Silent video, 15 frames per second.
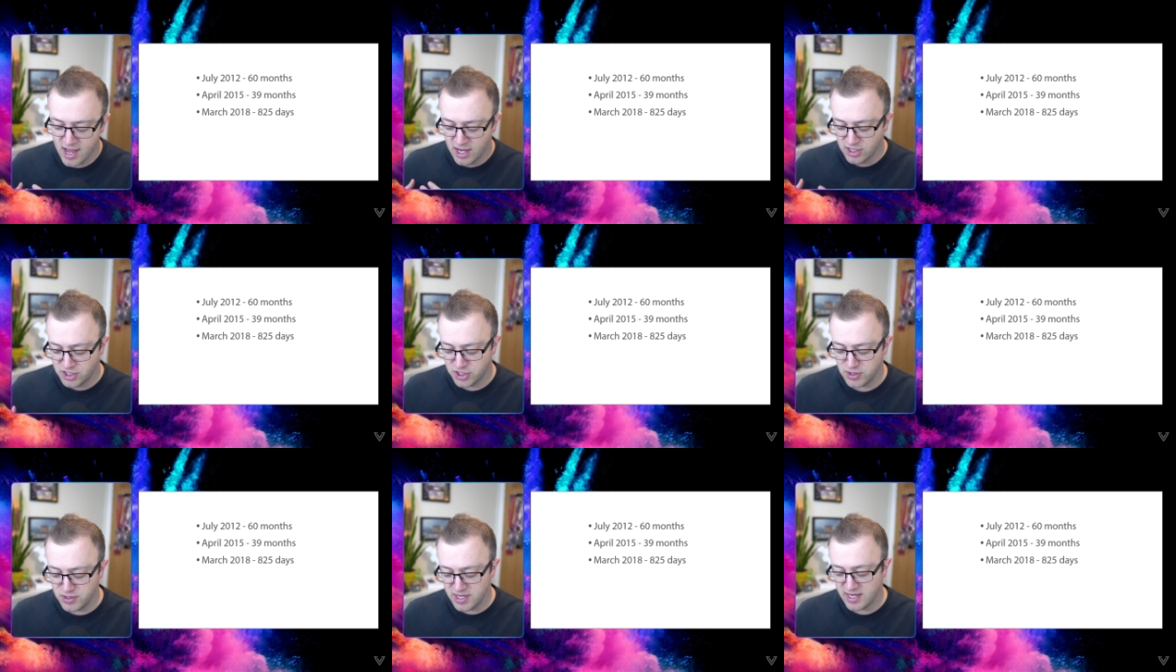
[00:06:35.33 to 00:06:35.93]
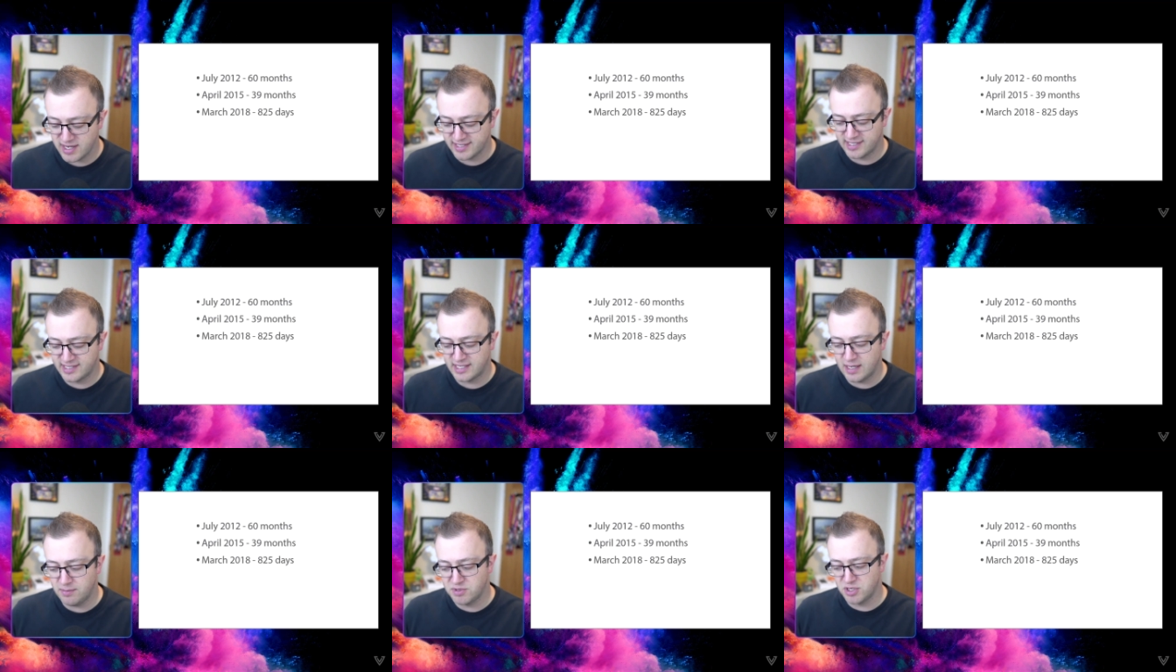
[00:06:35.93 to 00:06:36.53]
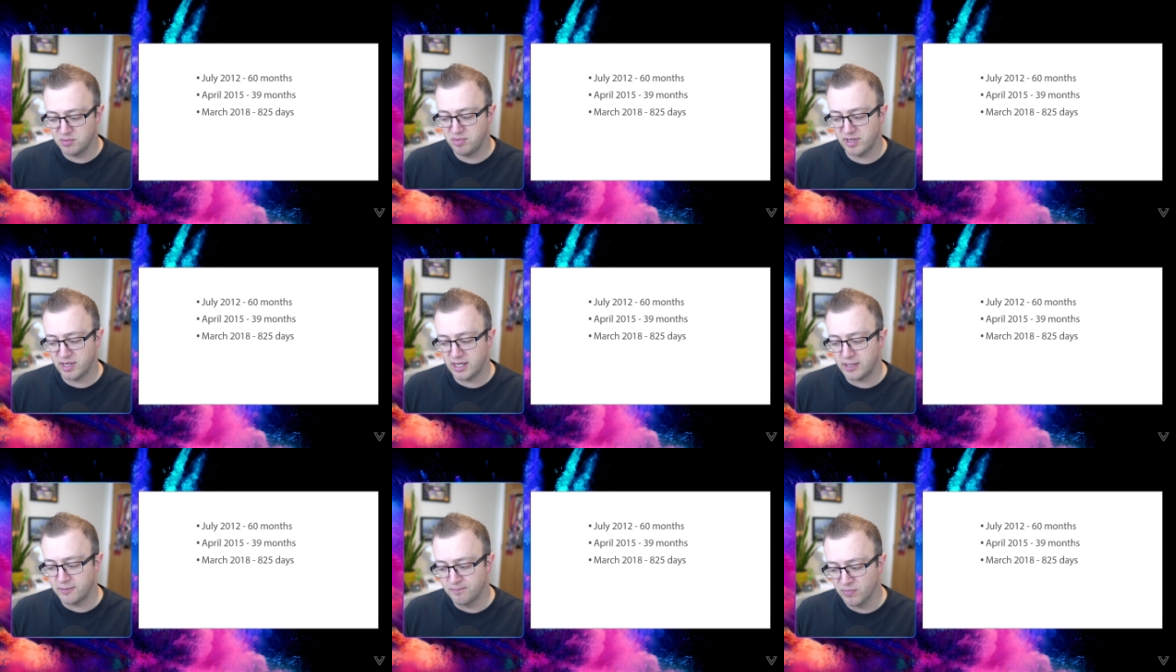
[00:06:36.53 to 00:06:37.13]
2 years seemed to be
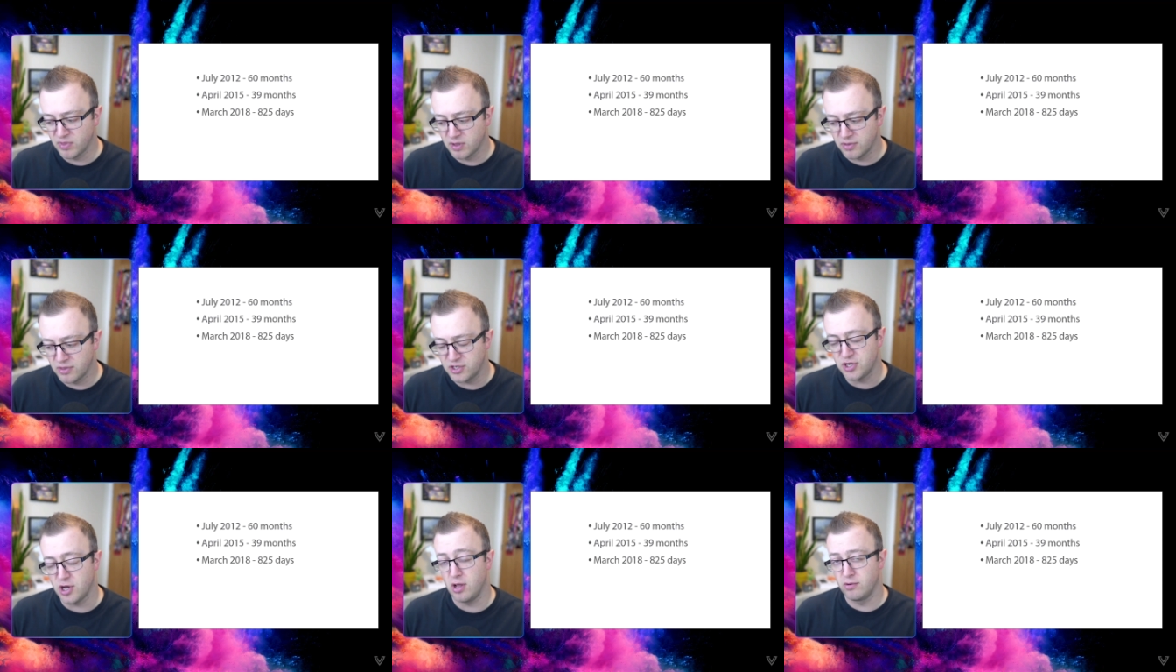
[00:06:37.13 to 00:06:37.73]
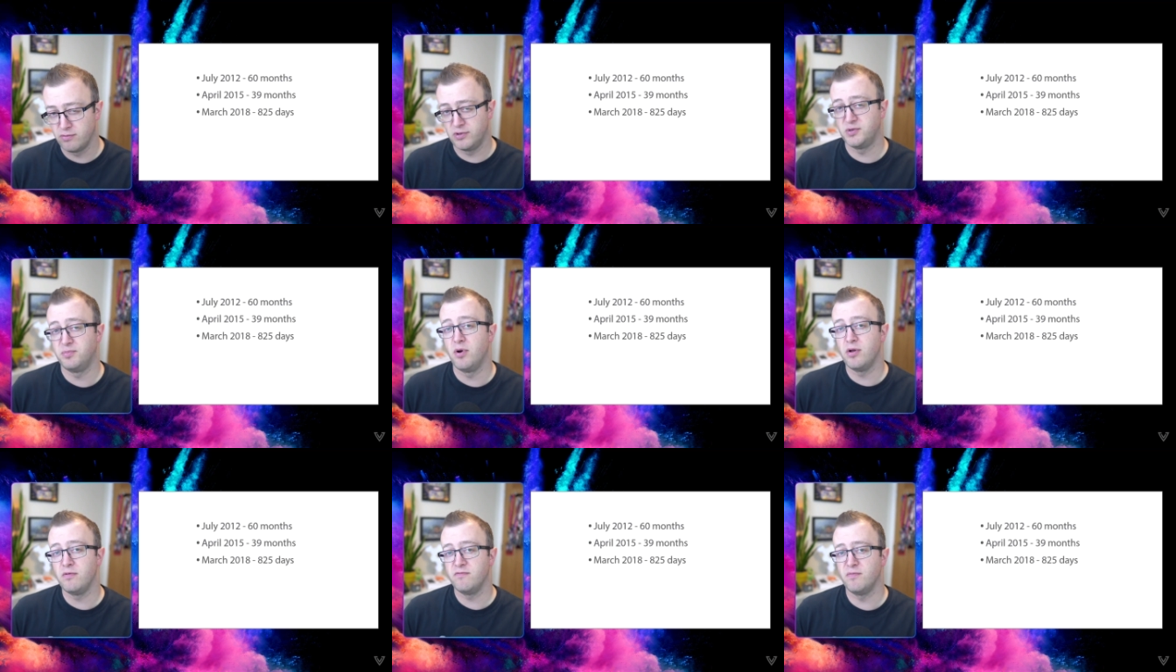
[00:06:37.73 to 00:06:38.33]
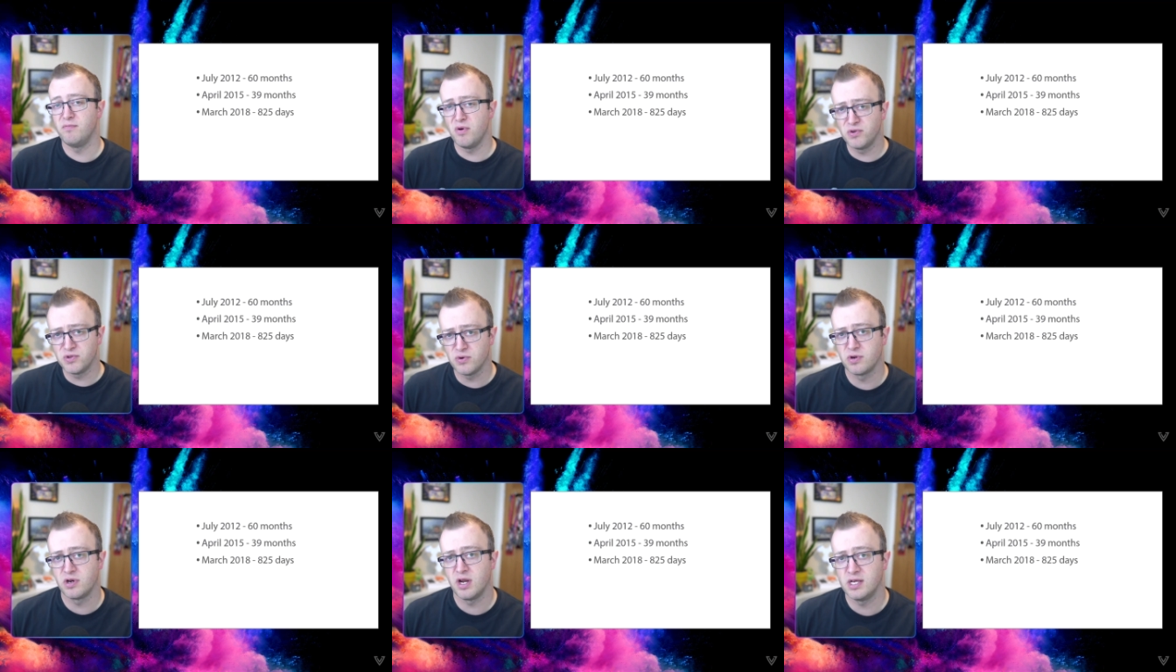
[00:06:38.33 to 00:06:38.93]
the tolerance point for most
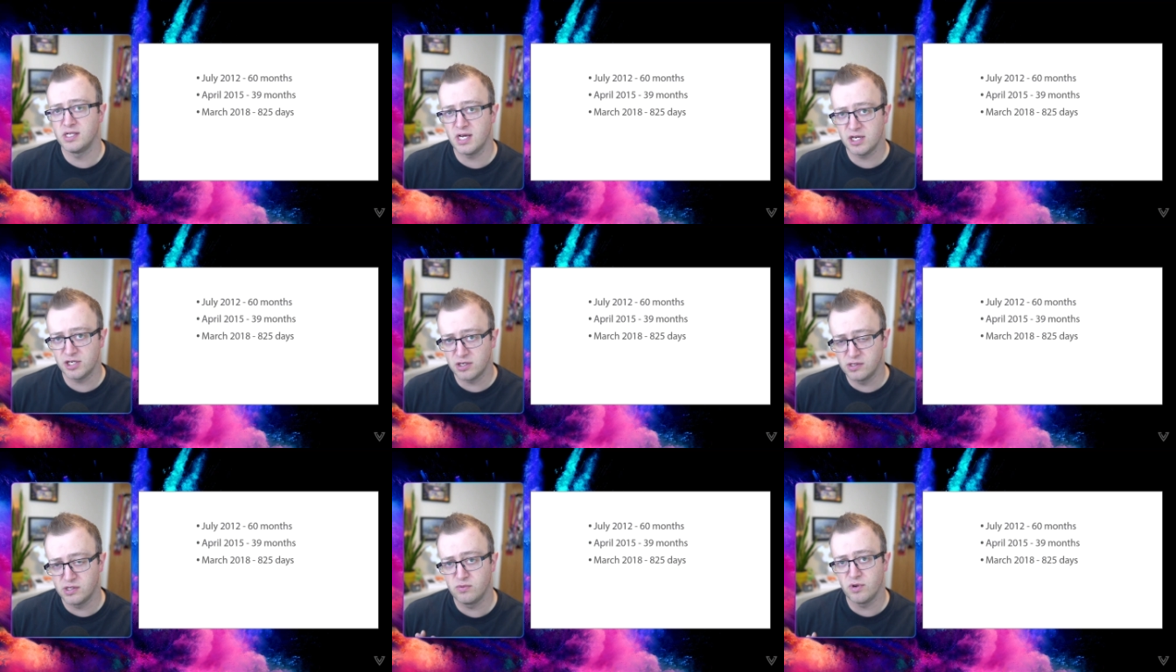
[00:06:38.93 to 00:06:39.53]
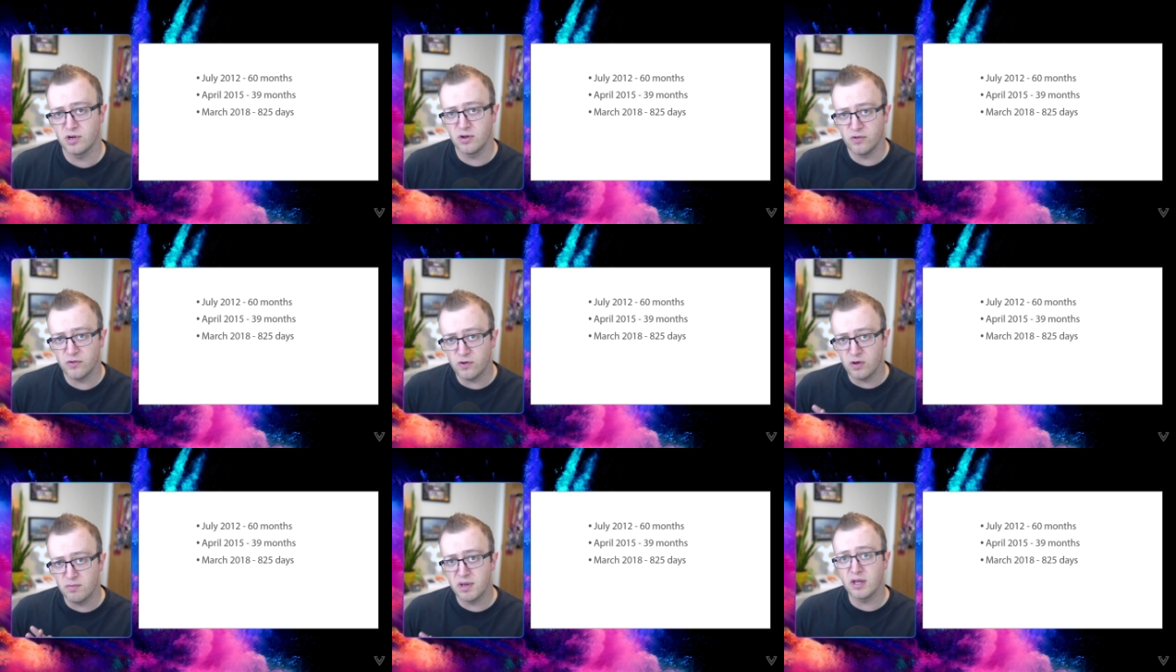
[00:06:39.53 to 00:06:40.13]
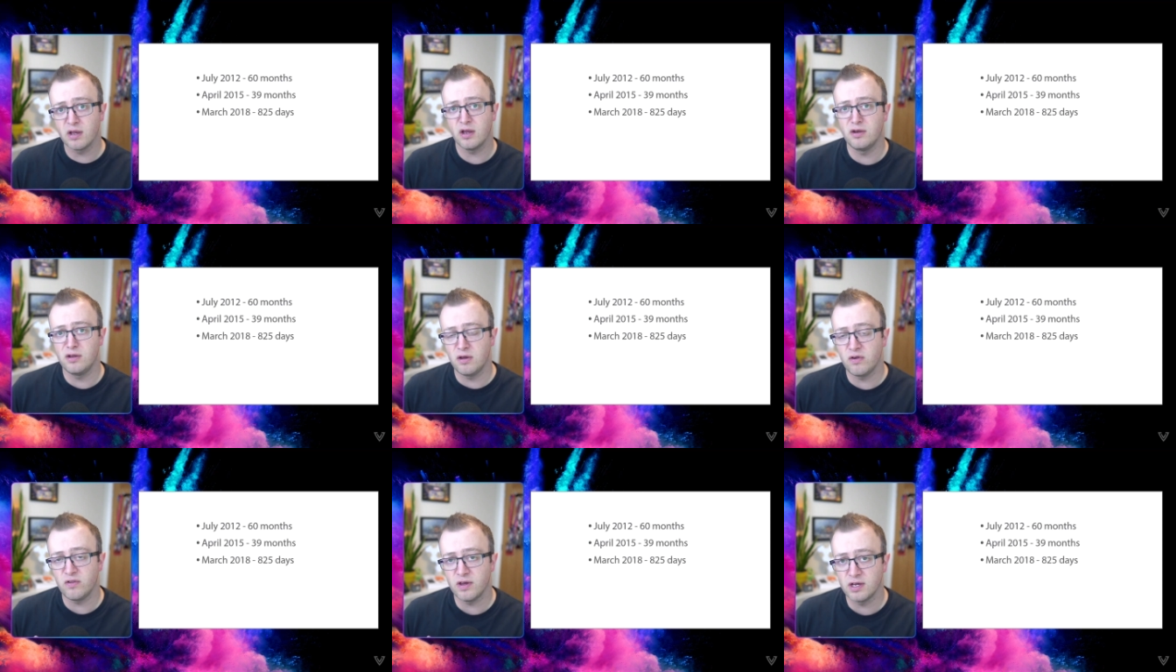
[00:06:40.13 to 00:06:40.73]
organizations that were consuming and
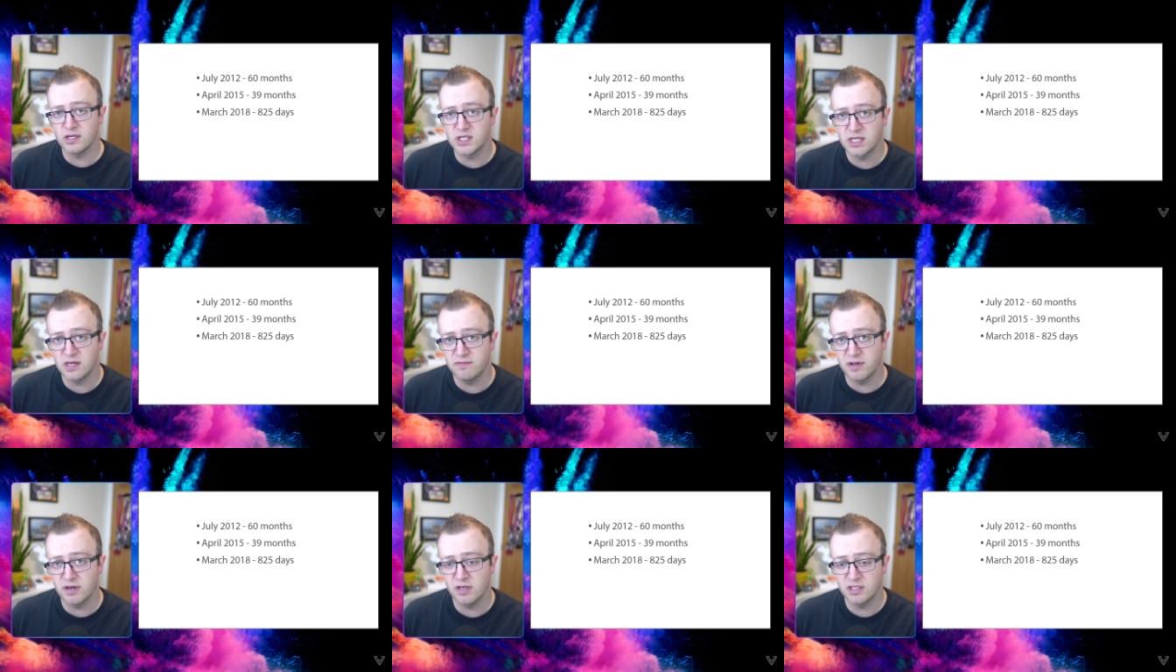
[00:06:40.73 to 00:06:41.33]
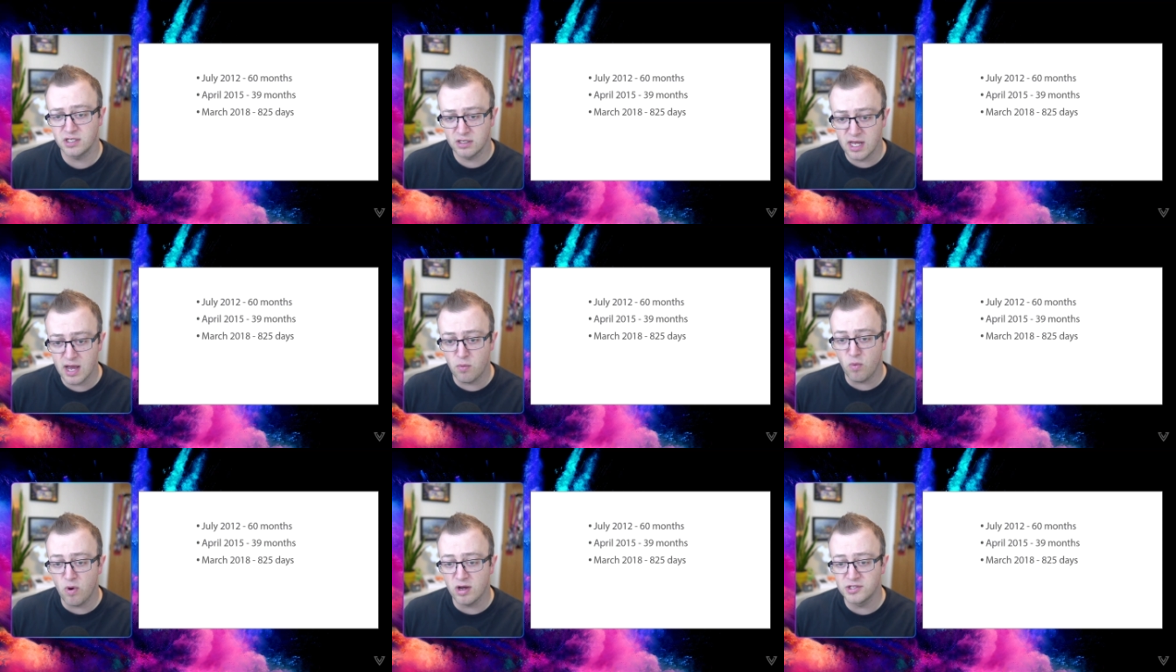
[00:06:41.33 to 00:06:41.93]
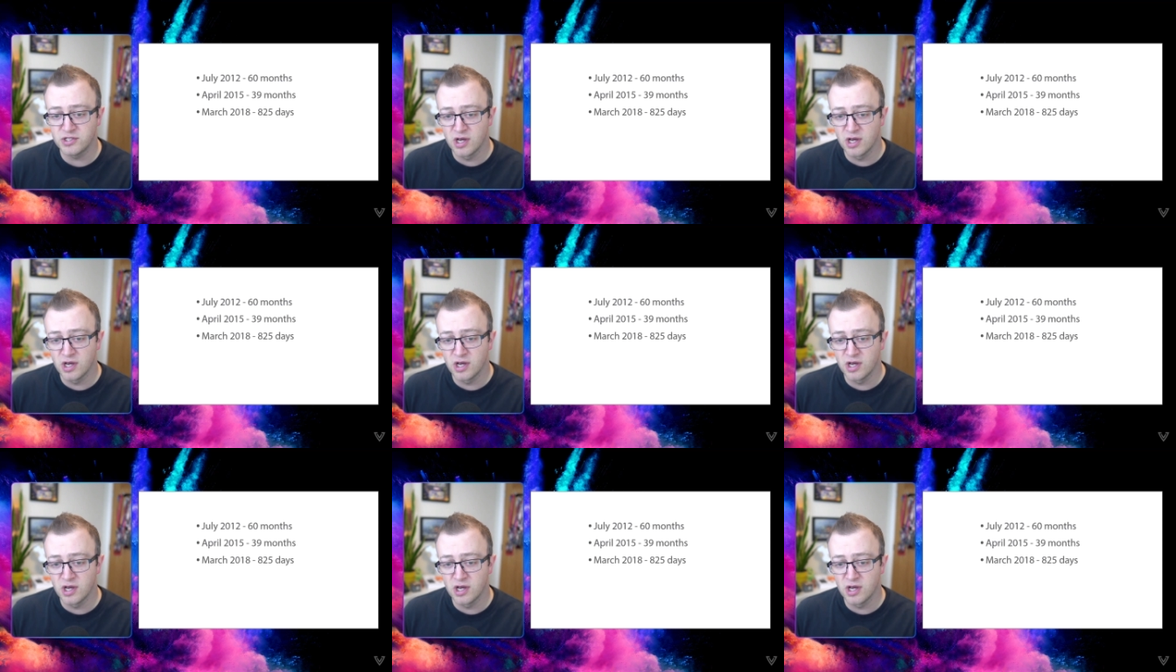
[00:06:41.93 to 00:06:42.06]
using certificates. And there was